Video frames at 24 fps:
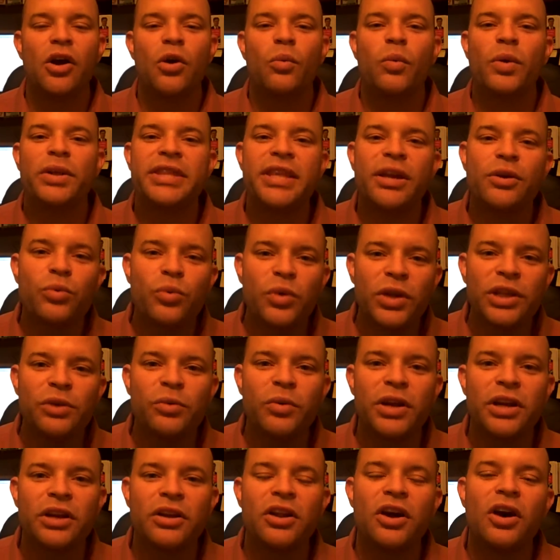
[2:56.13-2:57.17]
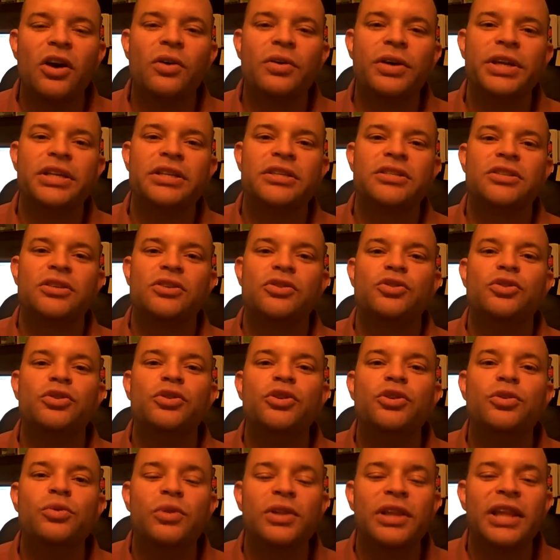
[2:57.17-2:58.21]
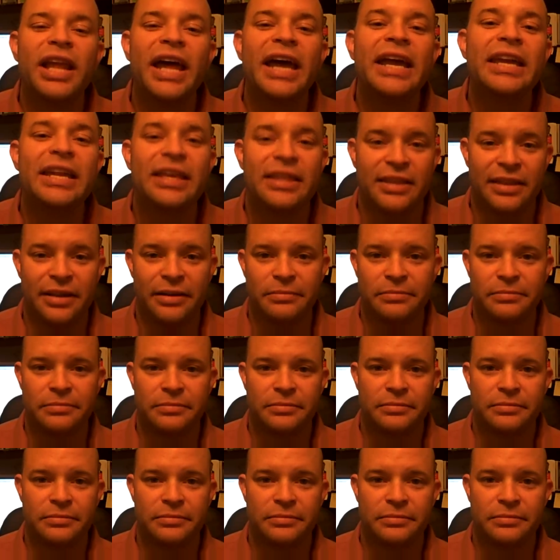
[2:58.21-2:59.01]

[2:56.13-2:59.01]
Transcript: What they really want to know is, do you like them?